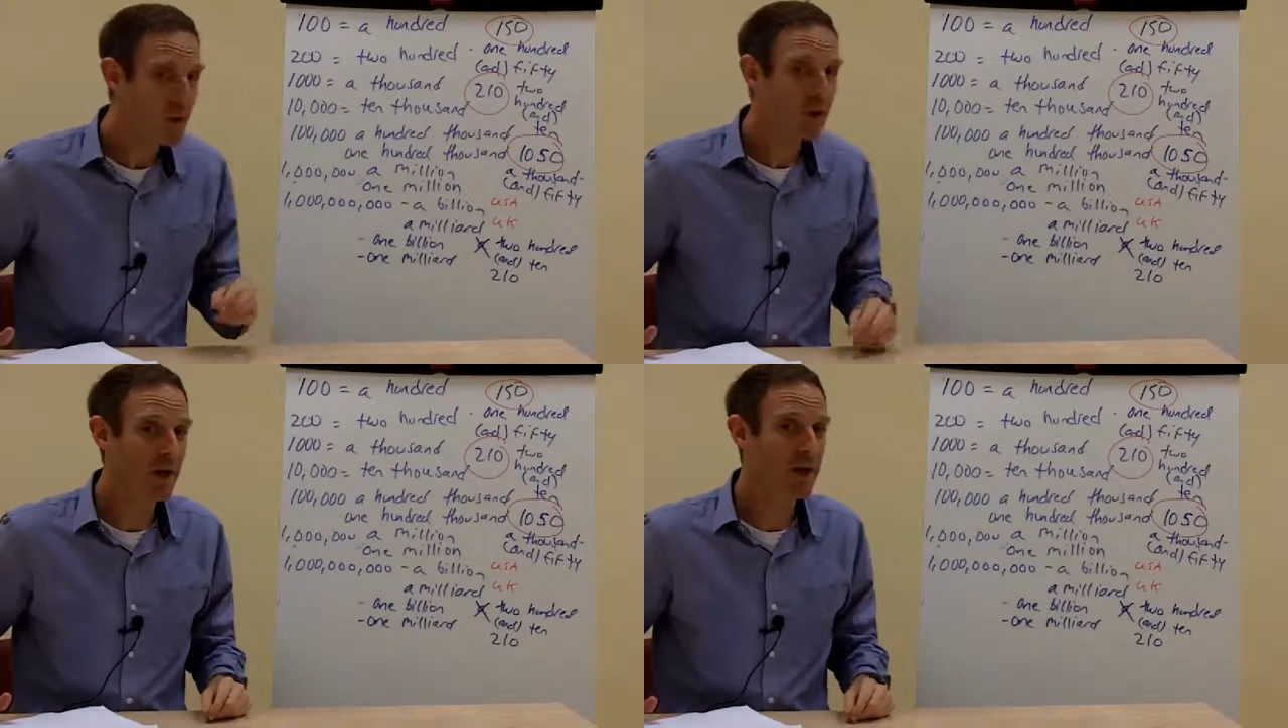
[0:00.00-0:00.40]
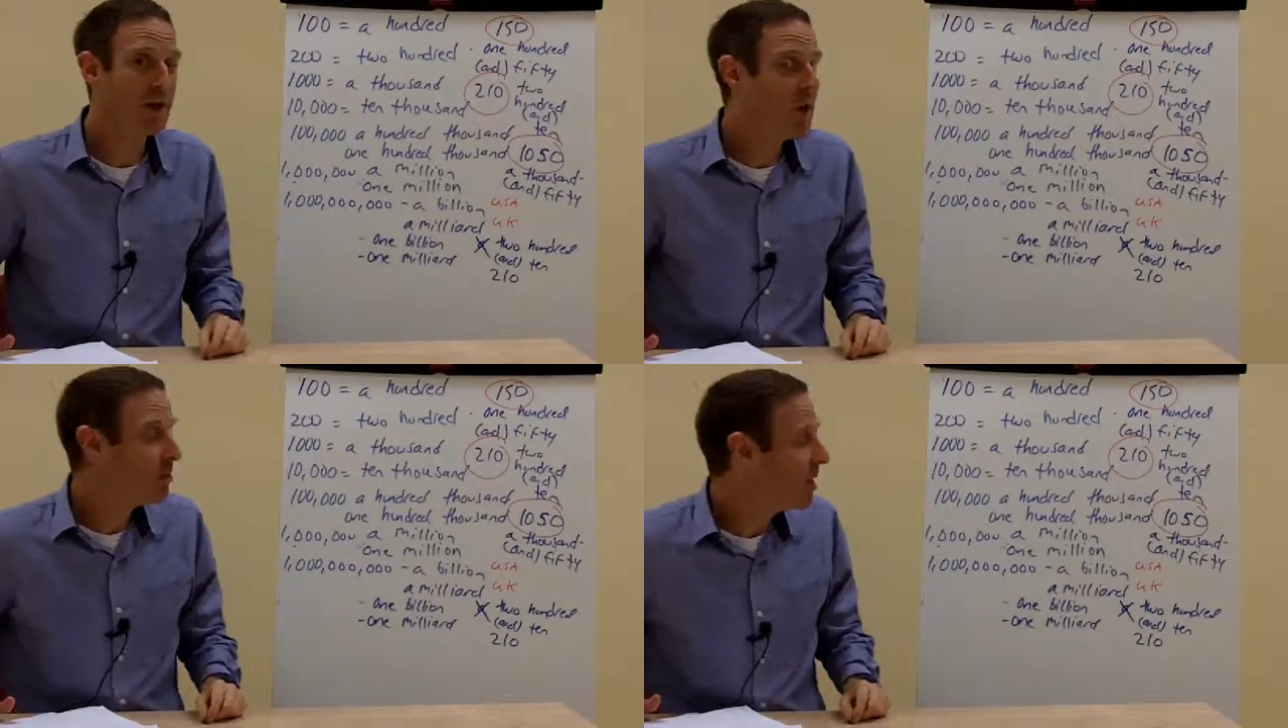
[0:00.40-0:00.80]

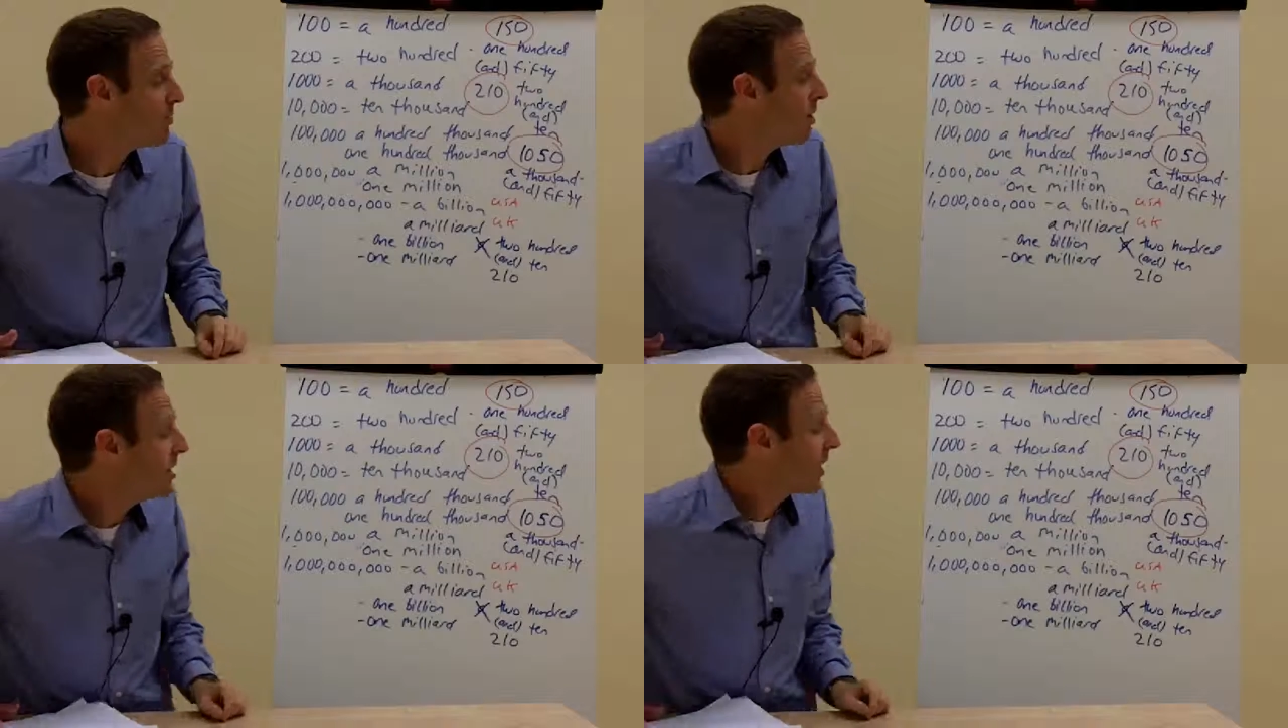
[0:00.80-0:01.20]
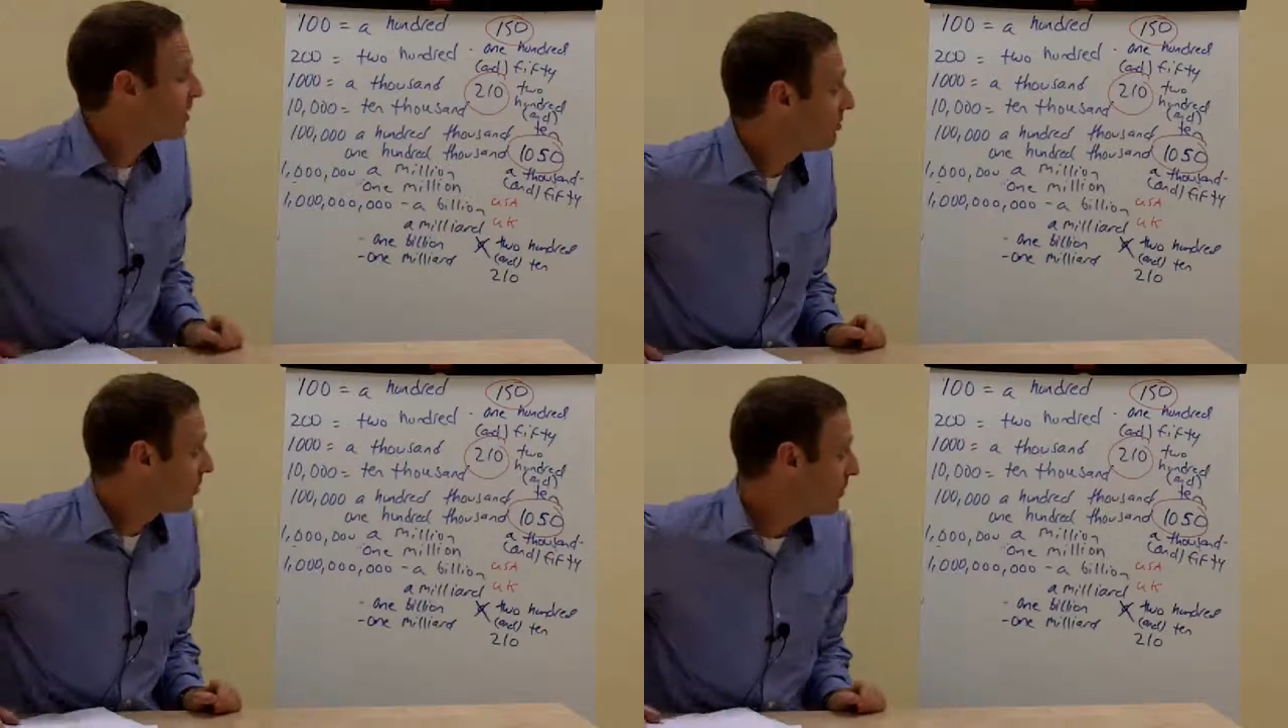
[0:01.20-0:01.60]
Okay, but be
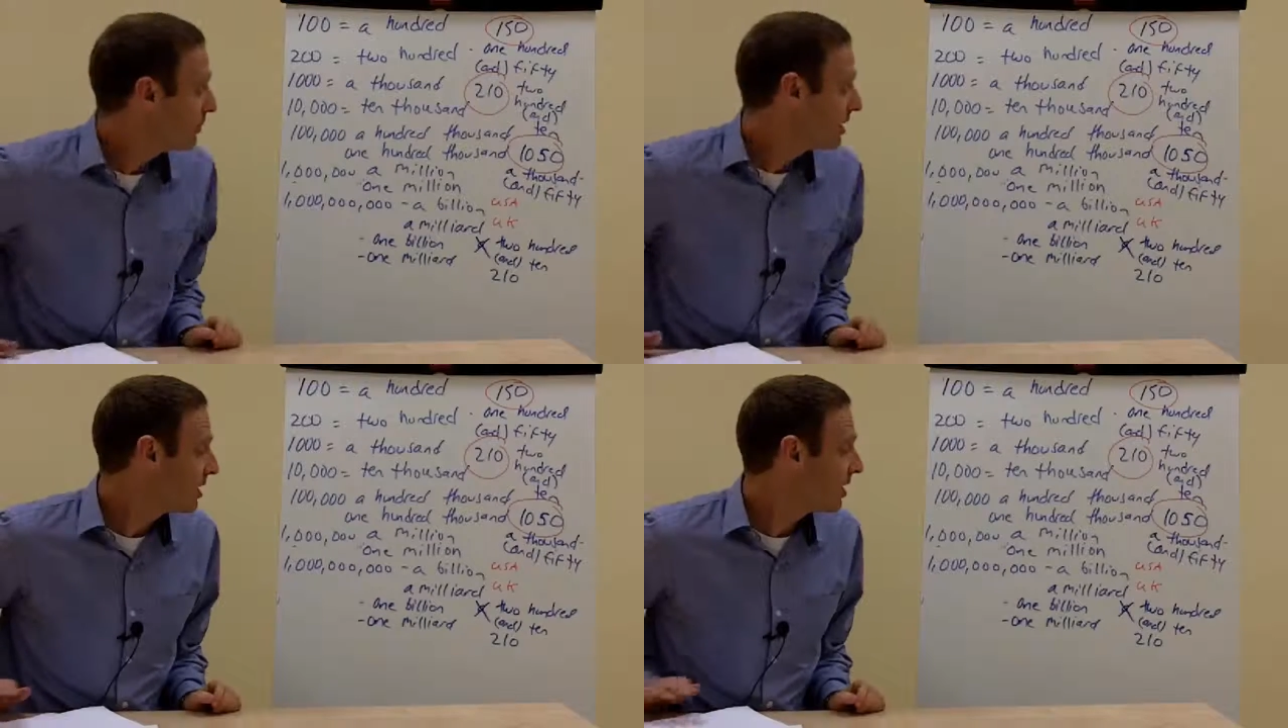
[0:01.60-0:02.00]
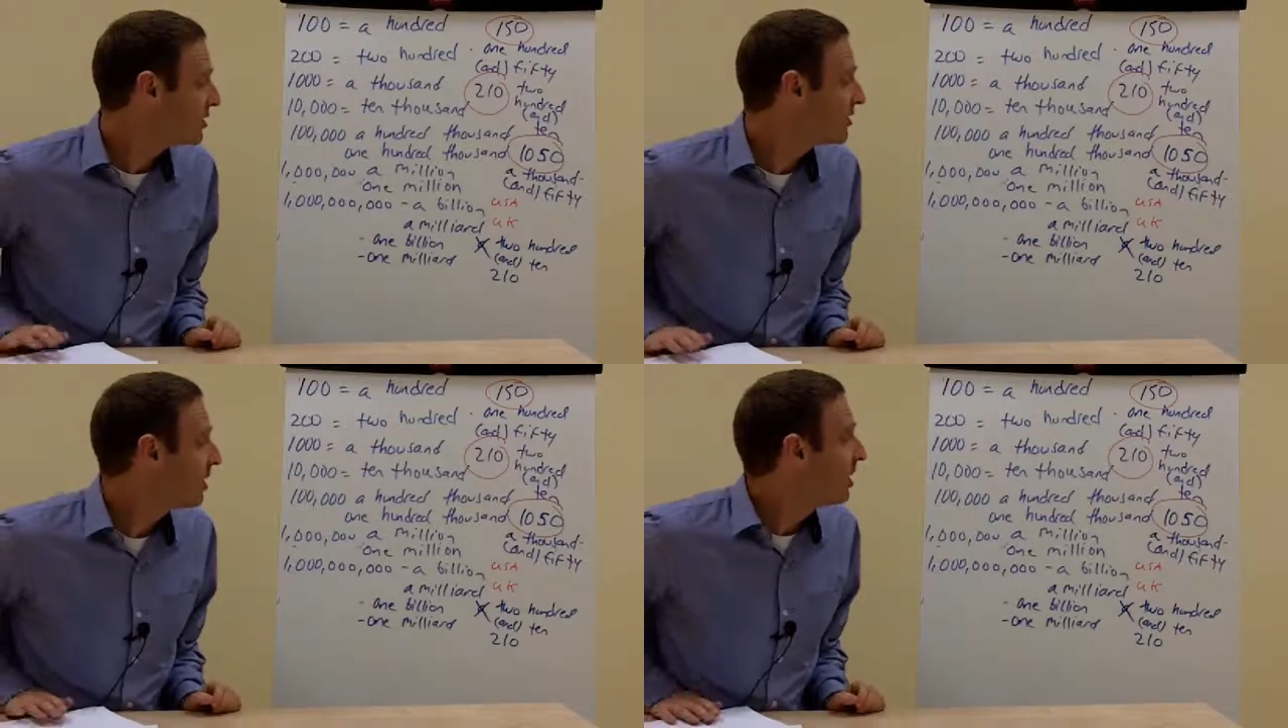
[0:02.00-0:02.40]
careful,
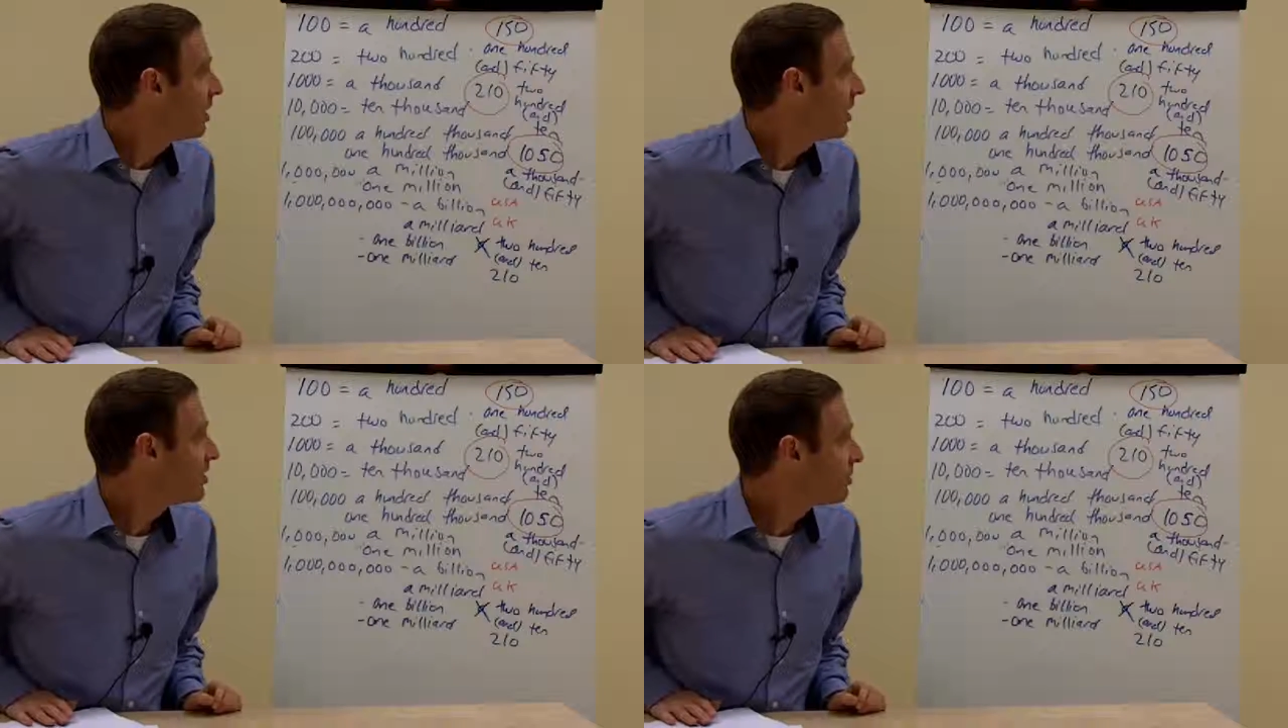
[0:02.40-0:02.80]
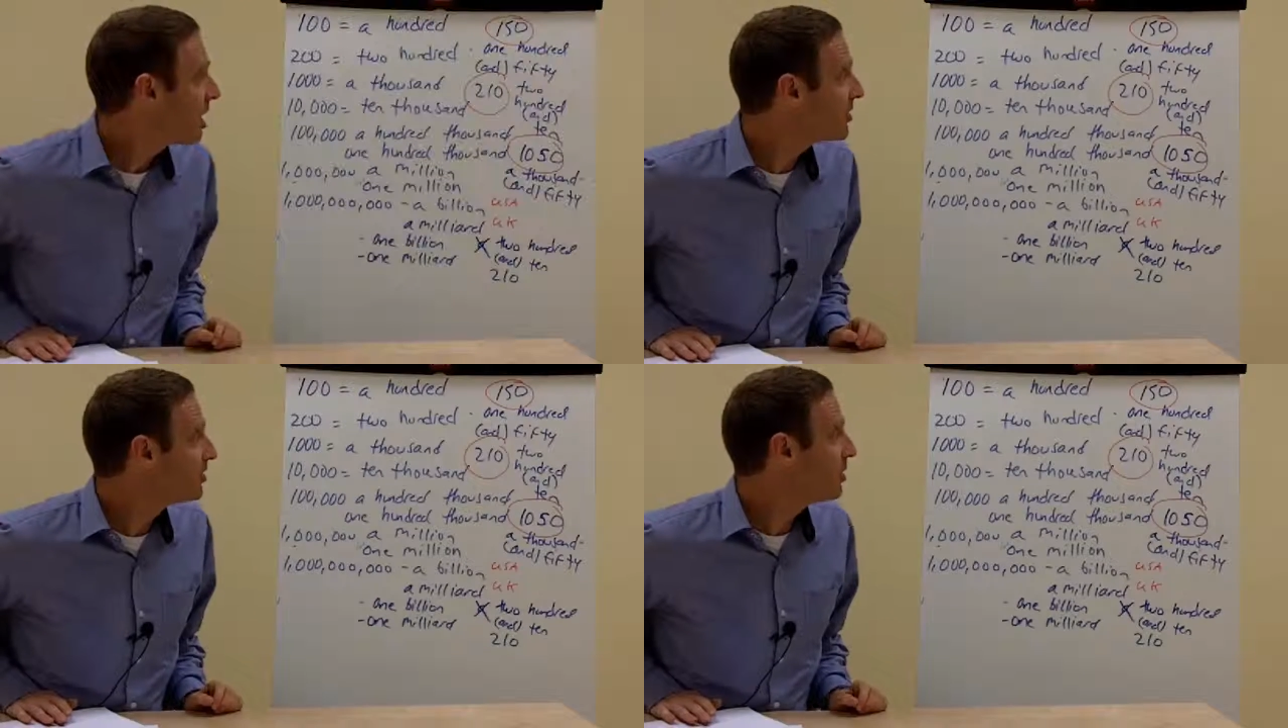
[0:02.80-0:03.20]
because it's
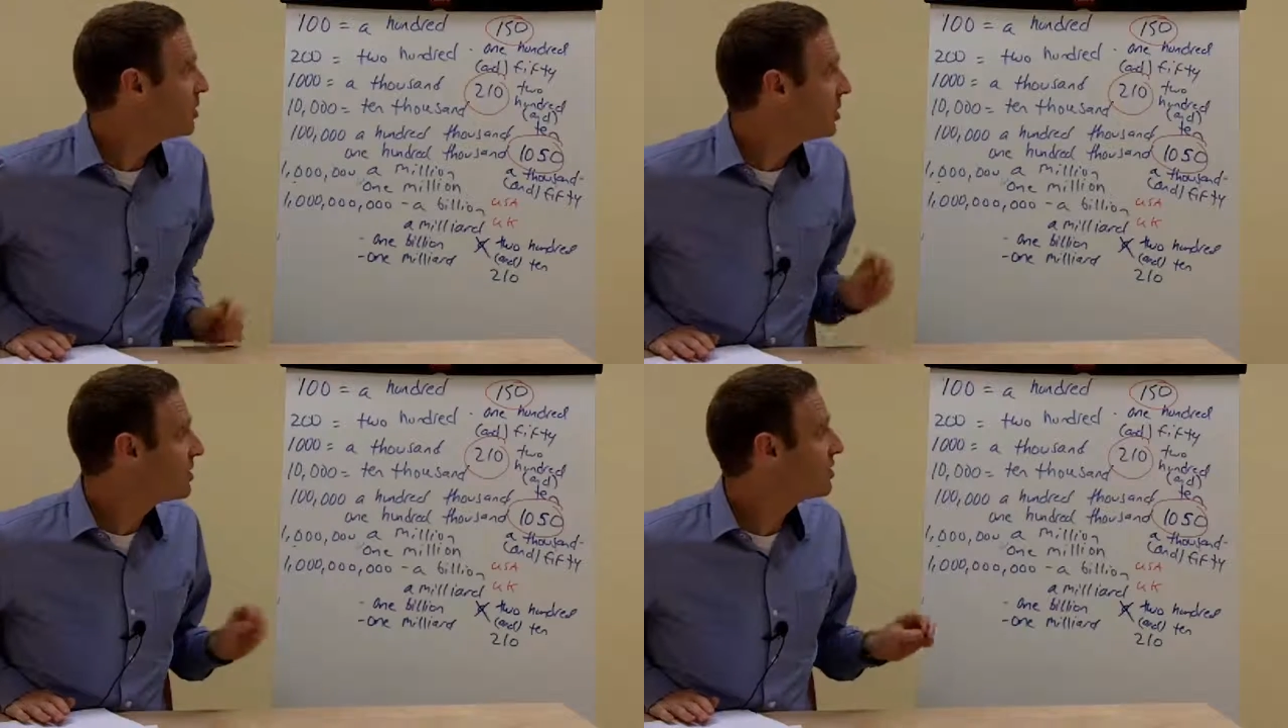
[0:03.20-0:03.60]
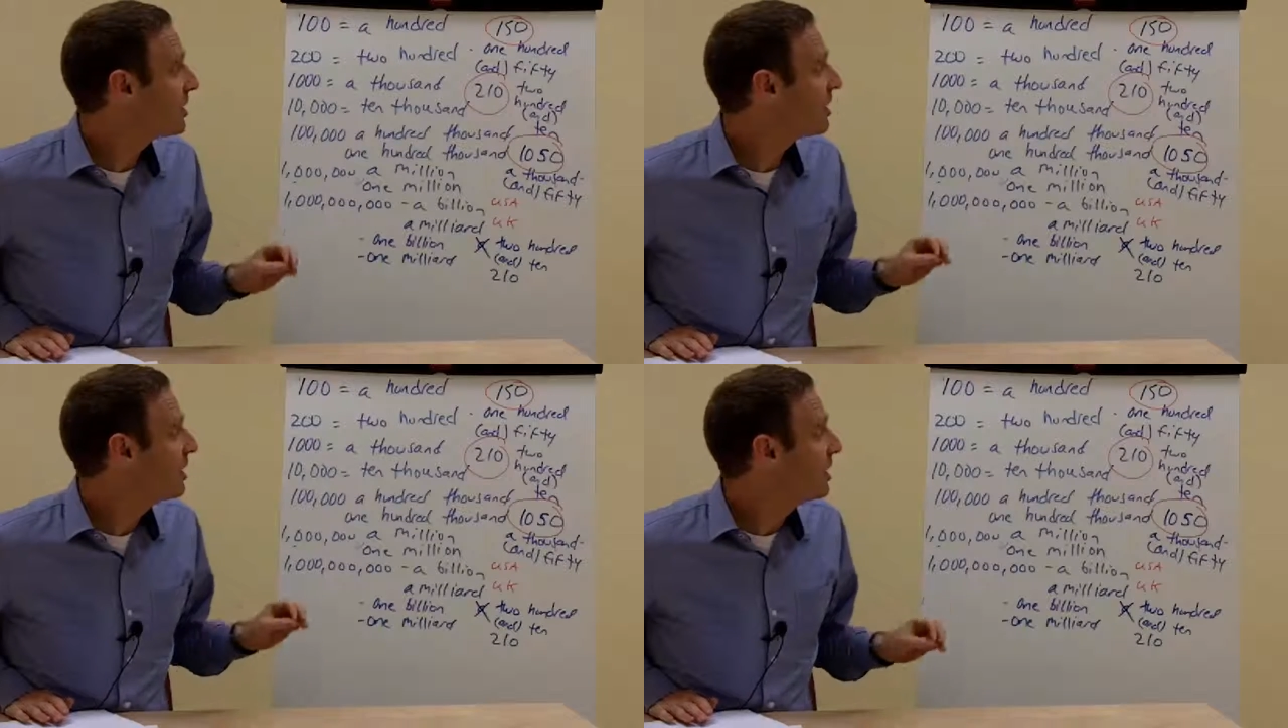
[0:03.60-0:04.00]
possible you can
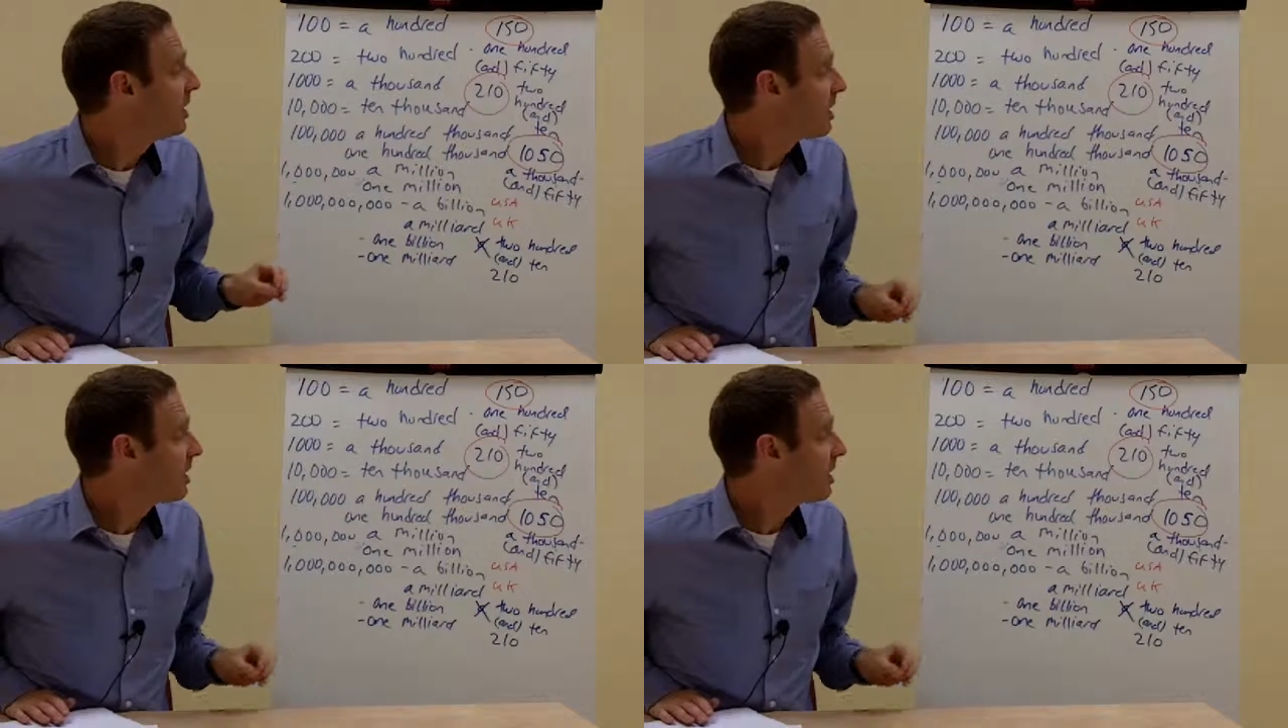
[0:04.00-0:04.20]
say,